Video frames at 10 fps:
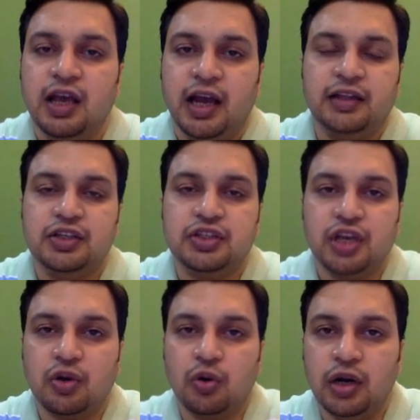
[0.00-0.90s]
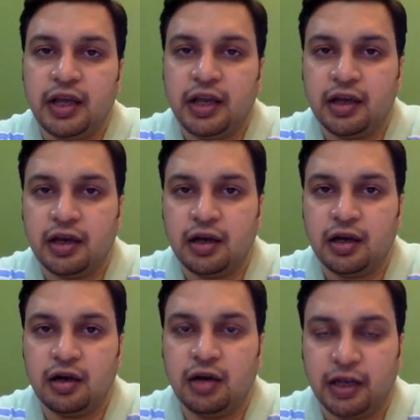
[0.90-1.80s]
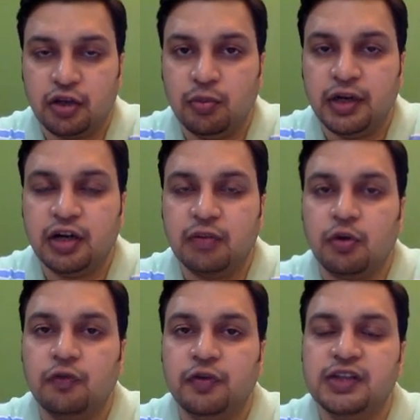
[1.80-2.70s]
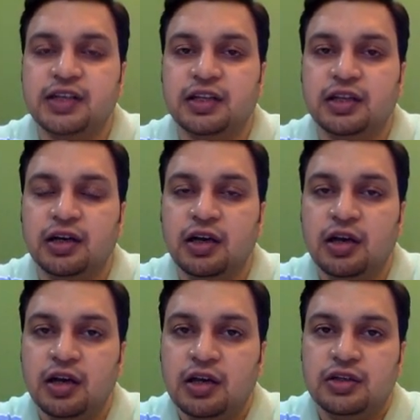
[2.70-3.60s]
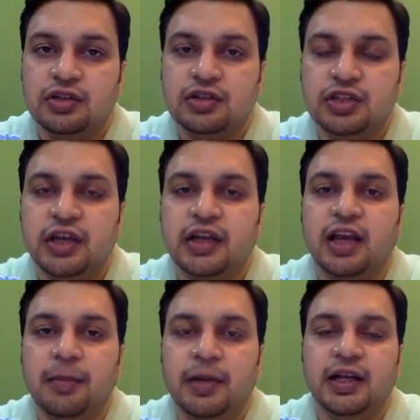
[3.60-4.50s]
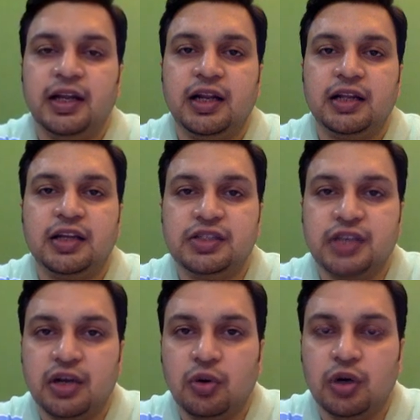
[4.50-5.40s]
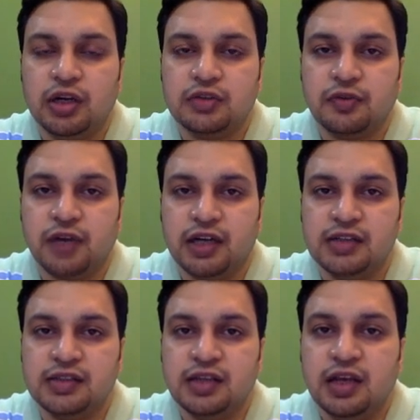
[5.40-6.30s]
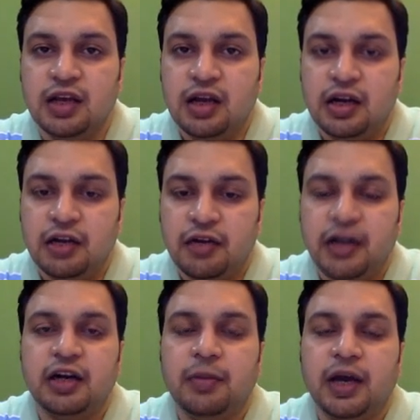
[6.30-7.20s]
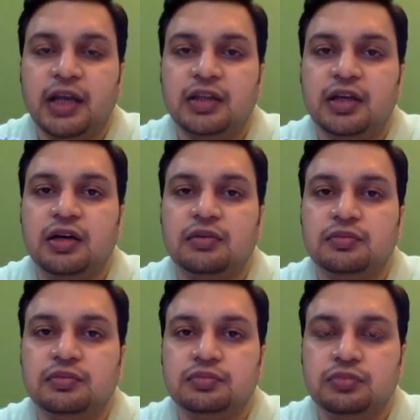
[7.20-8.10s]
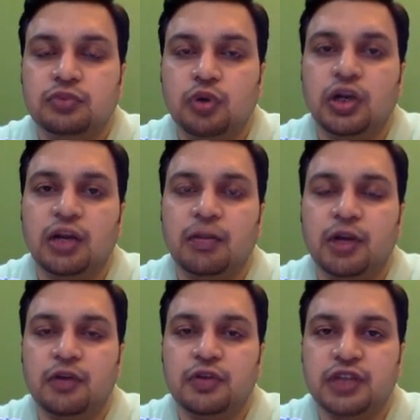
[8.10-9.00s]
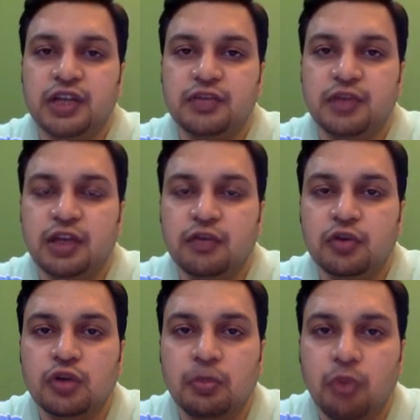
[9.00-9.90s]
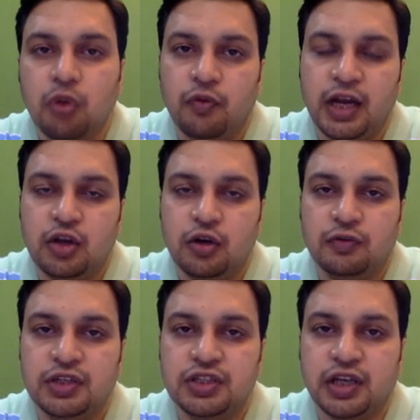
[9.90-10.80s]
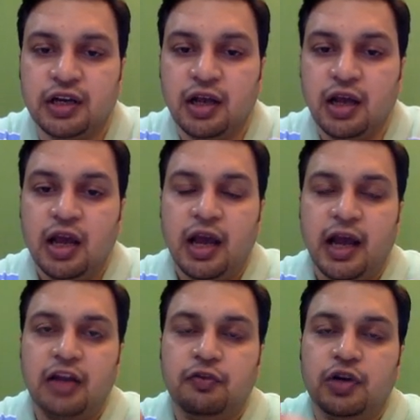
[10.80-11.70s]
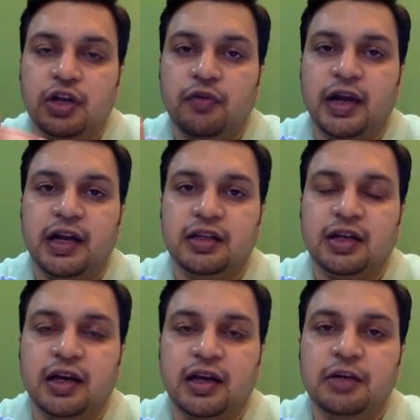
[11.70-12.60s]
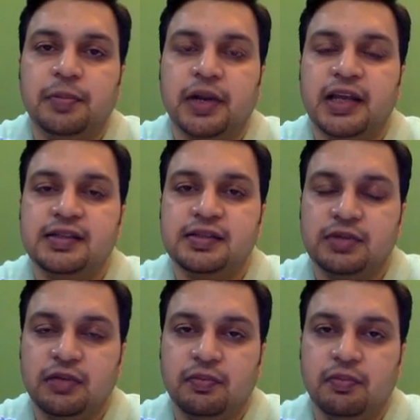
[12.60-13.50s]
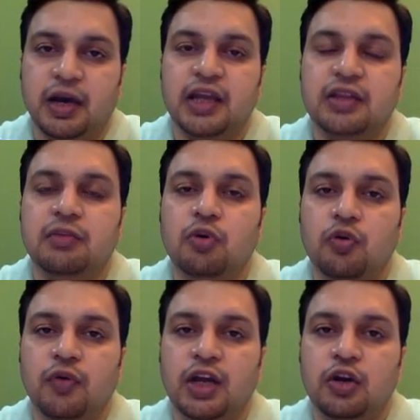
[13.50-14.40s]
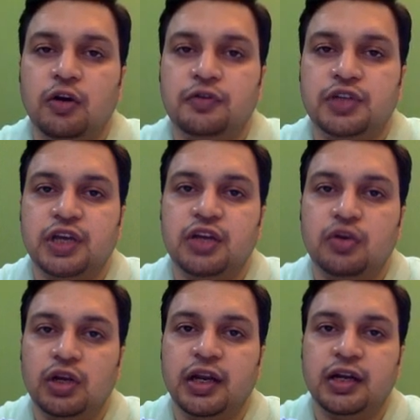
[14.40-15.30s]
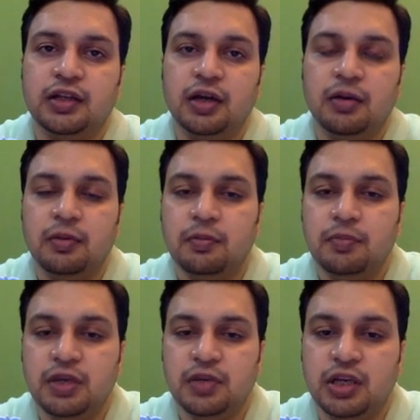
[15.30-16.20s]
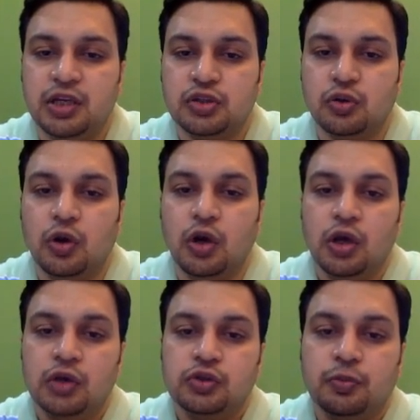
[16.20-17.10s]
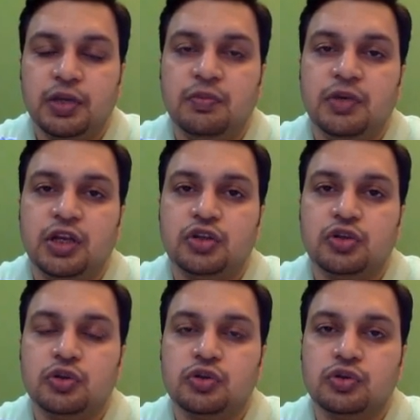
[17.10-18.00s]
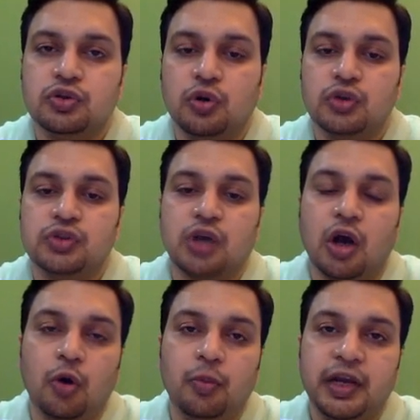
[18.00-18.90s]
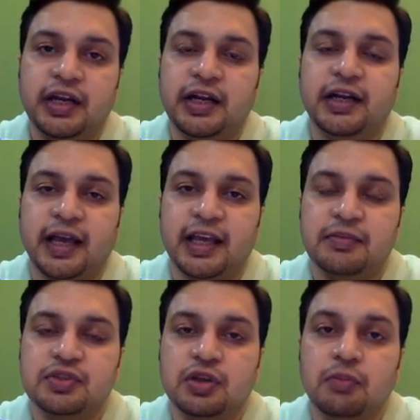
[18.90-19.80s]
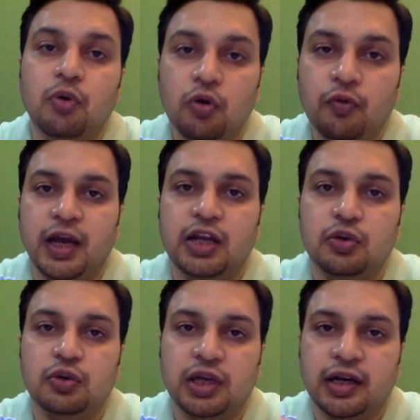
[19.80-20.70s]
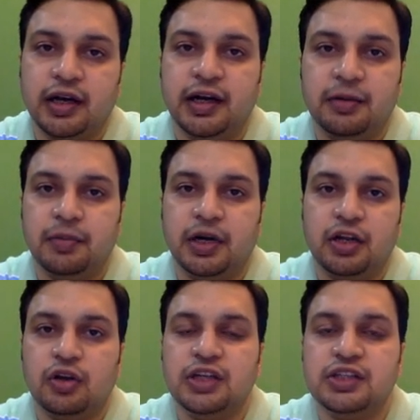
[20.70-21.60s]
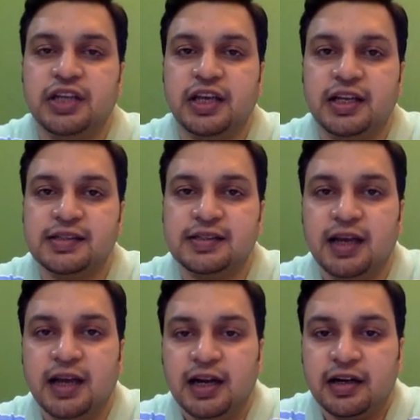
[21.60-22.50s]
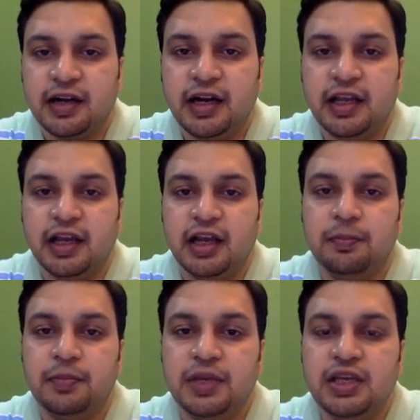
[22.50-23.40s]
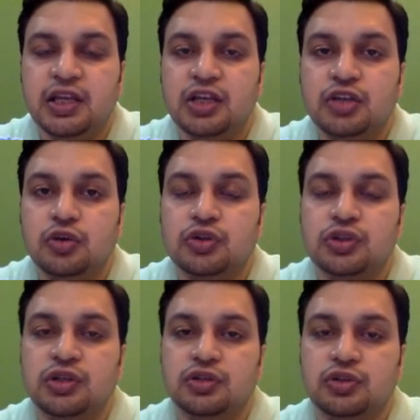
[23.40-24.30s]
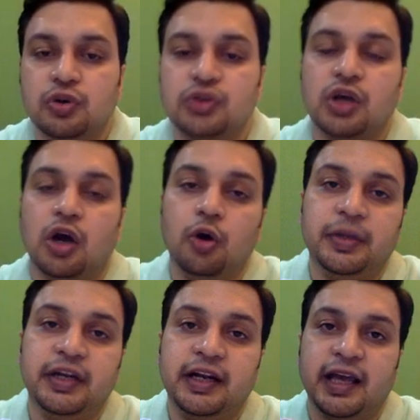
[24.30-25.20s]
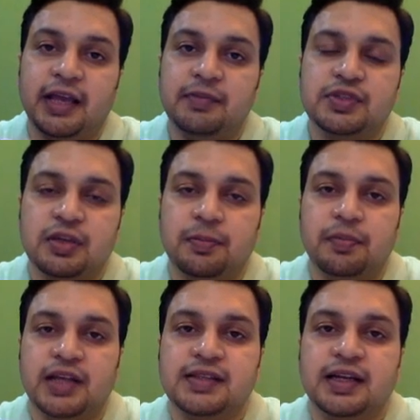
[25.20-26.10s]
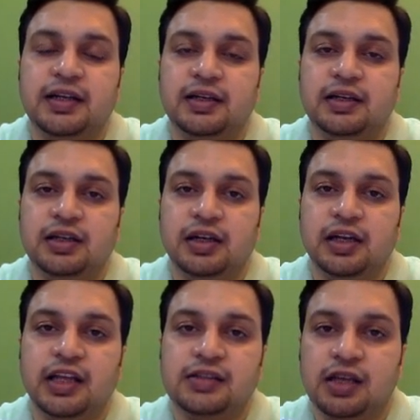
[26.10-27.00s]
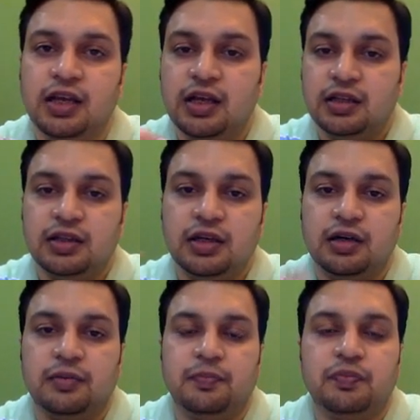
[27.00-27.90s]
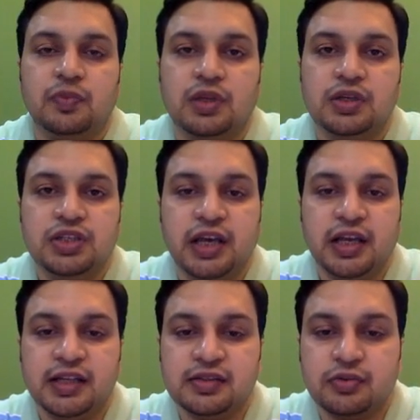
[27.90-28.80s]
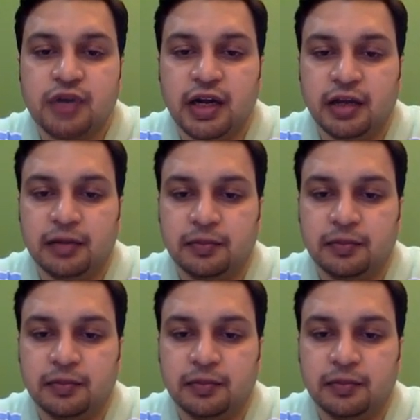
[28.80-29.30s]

and the shareholding uh, accumulated profits and the share capital and other shareholders funds divided by the total number of shares will give you the book value of the share. And if you divide the current price by the book value of share, you will get the PB ratio. So PB ratio shows how many times the book value the current particular share is trading and PE ratio shows how many times the present earnings the share is trading.